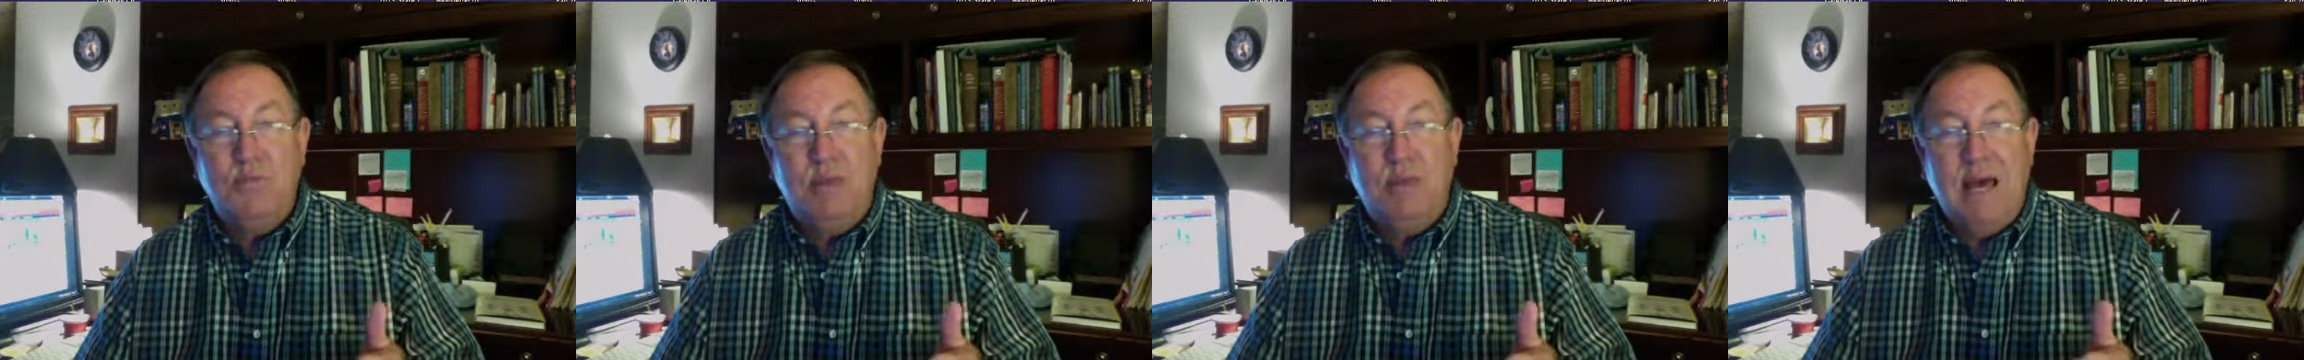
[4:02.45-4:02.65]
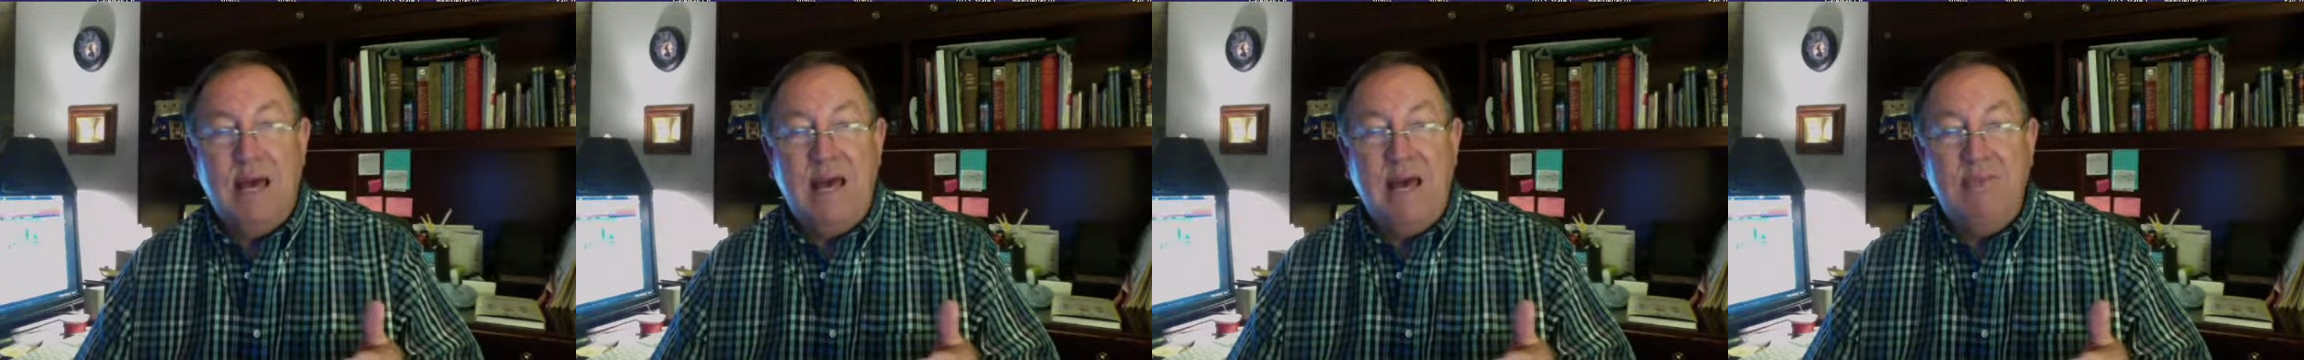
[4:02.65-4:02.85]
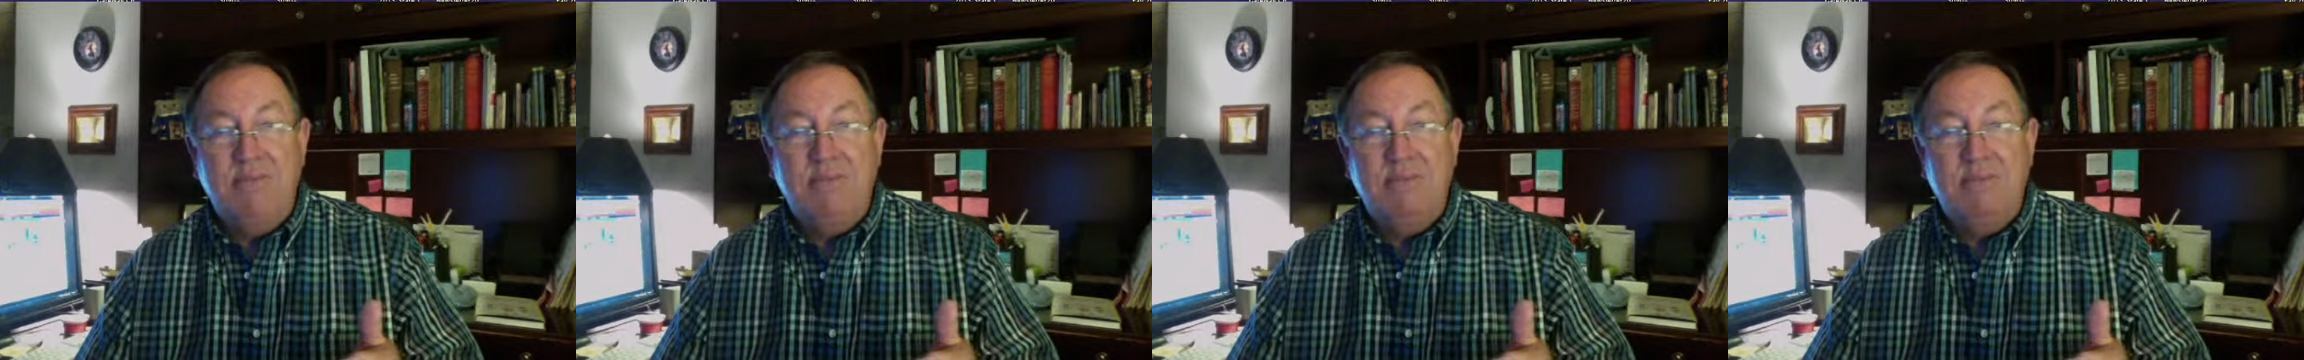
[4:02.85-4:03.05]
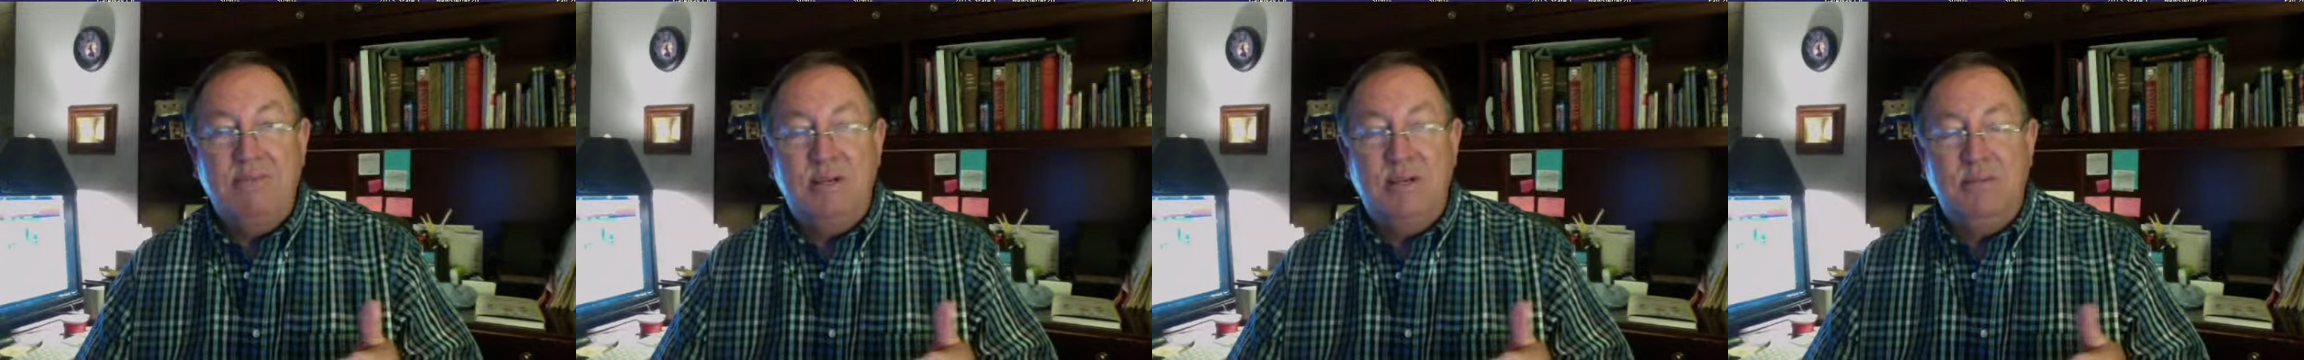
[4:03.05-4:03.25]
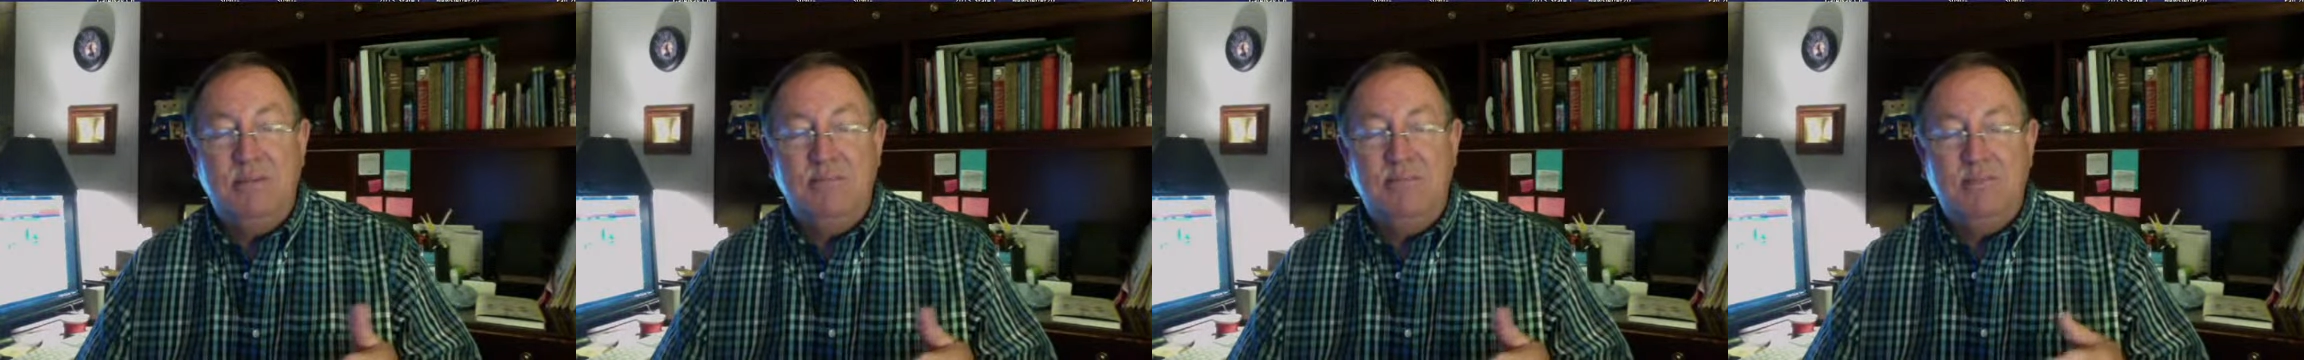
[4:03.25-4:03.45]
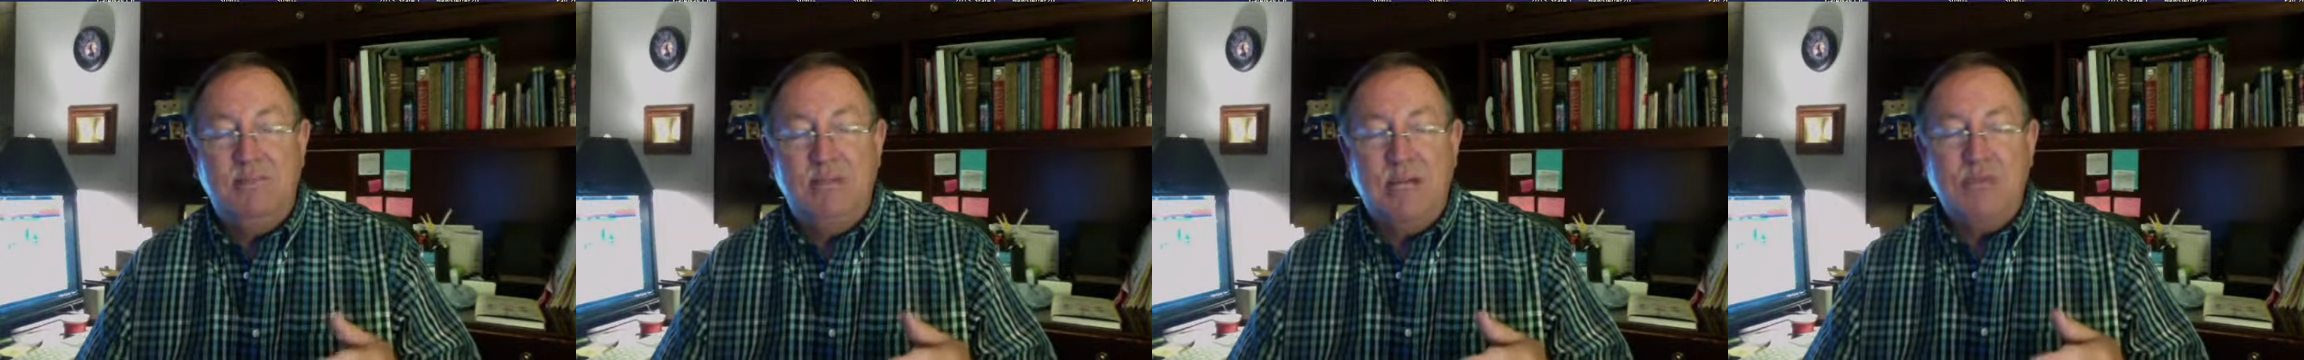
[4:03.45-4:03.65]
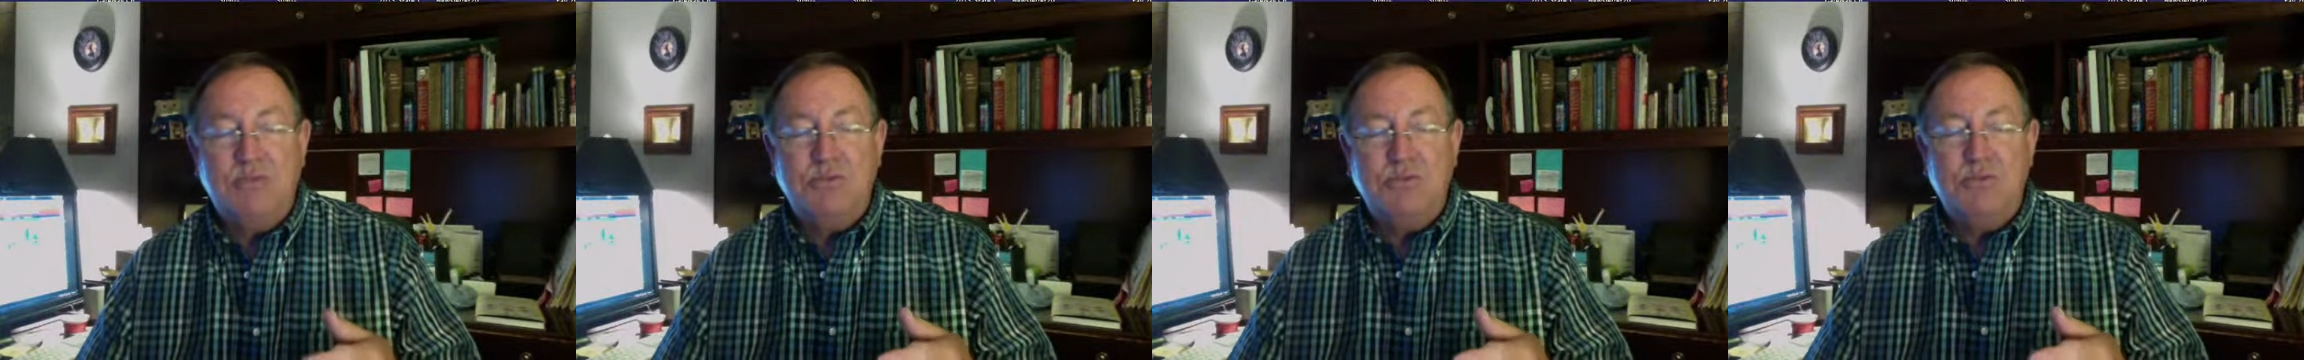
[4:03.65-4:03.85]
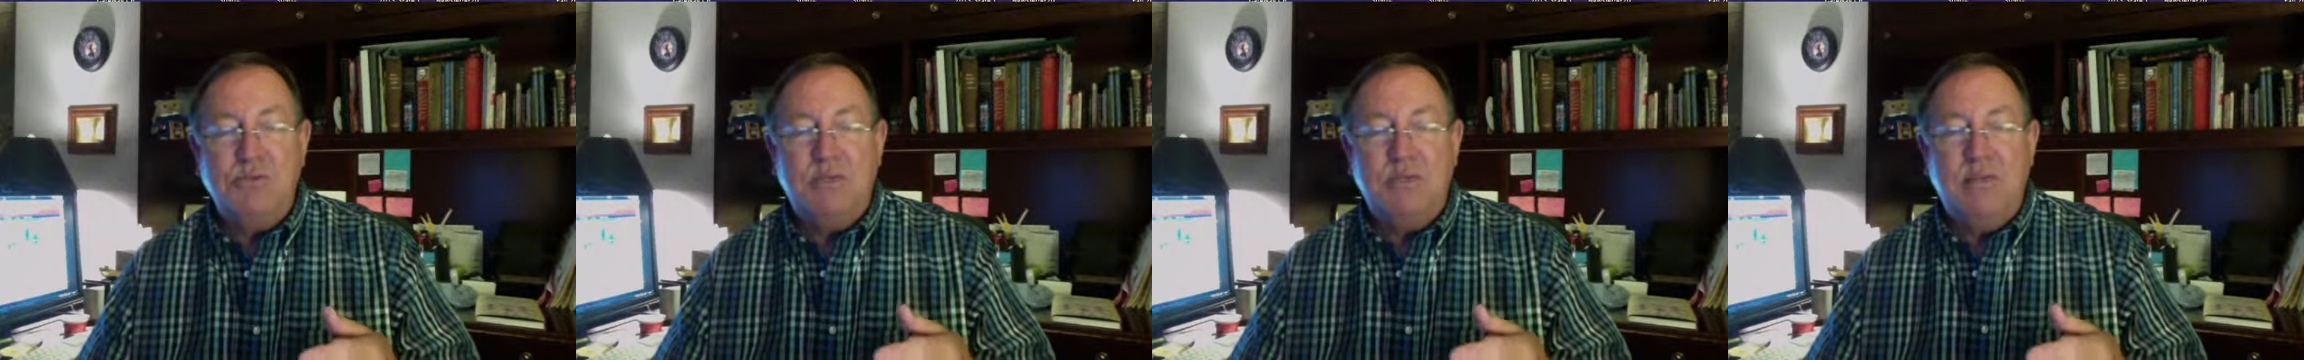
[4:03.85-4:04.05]
live
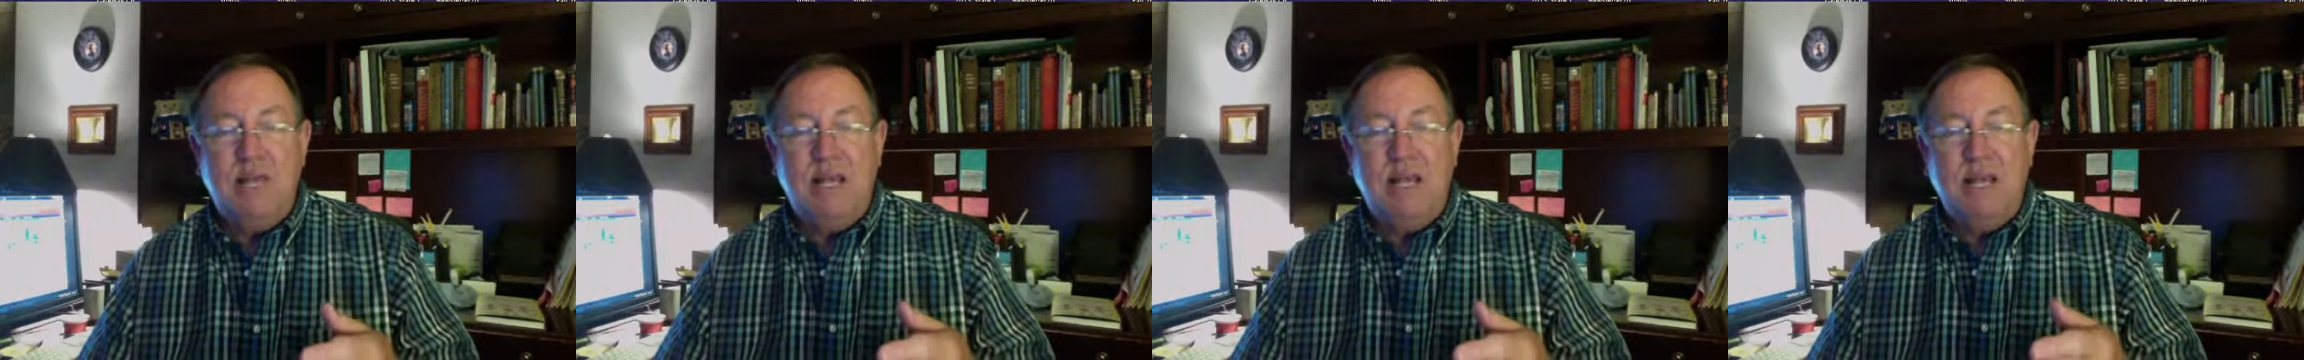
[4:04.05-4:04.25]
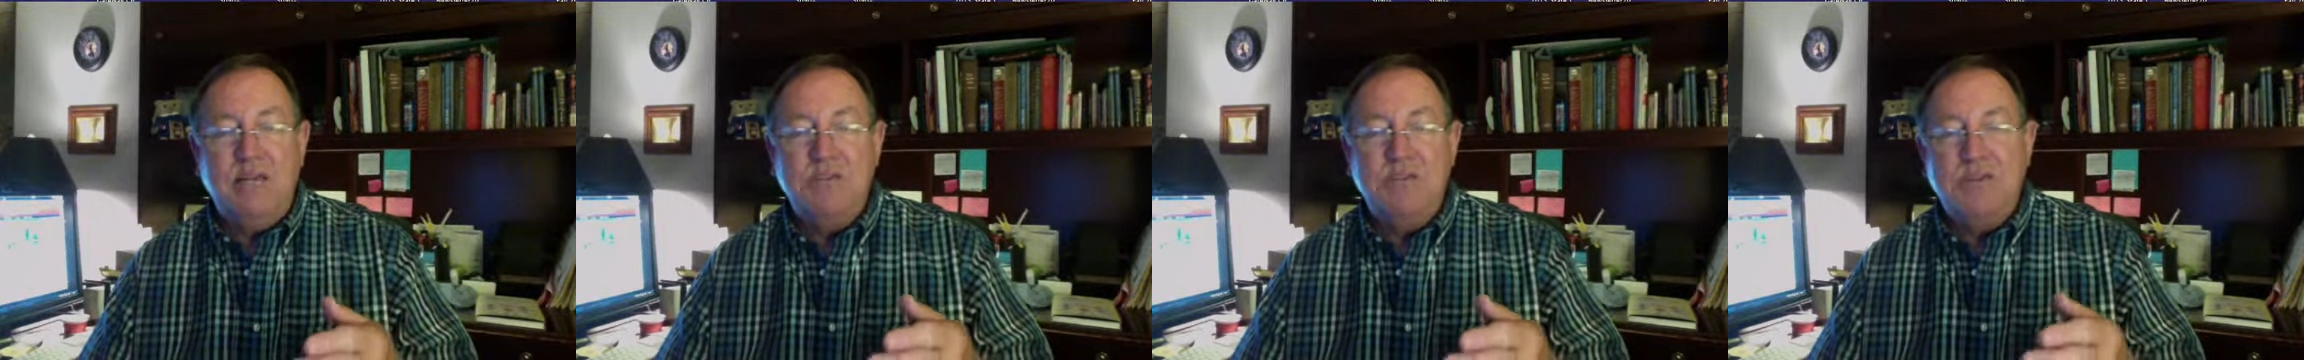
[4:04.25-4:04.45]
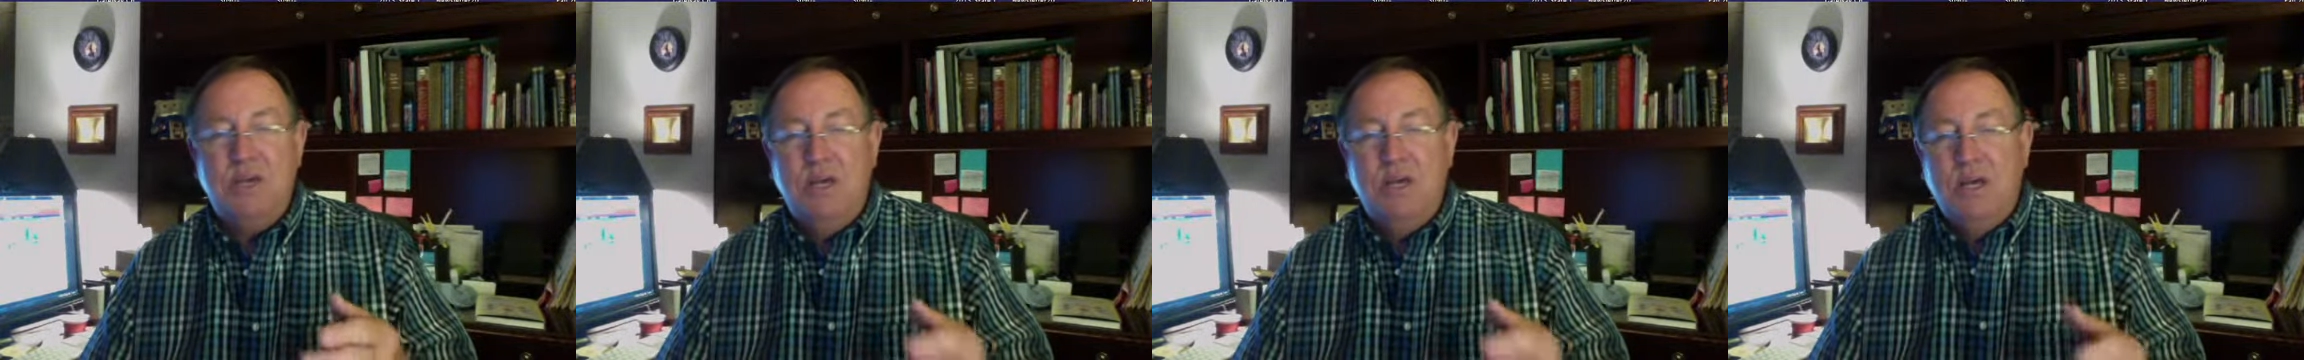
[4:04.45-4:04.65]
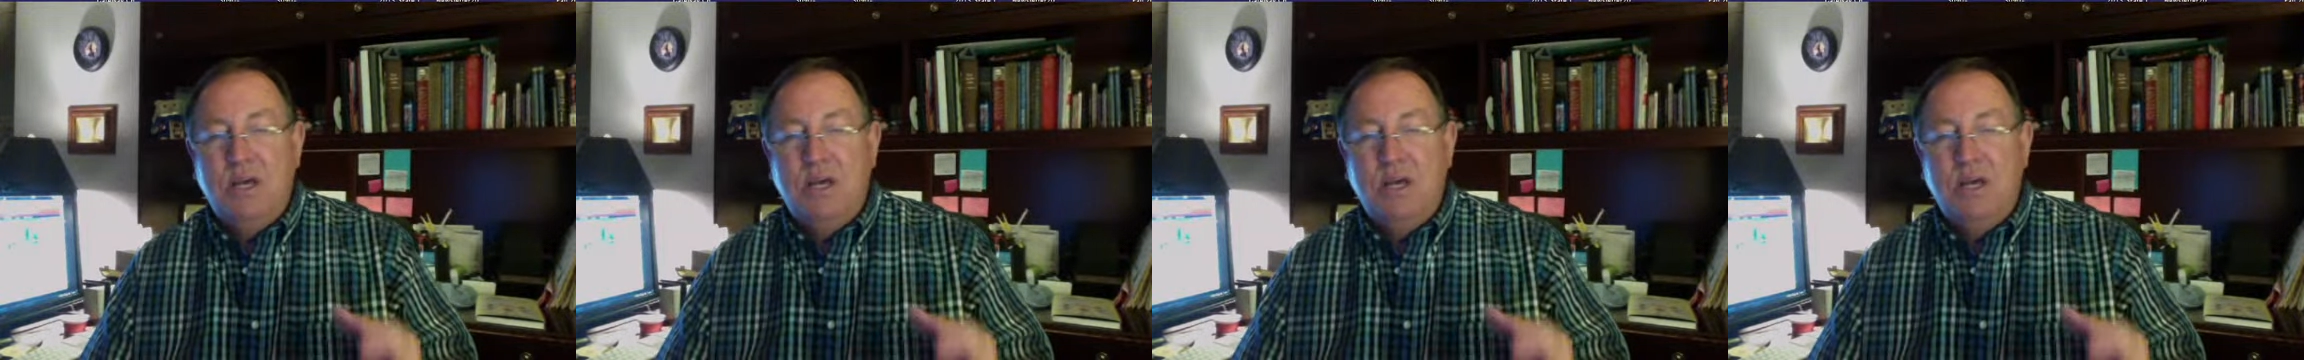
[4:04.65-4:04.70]
lectures in class.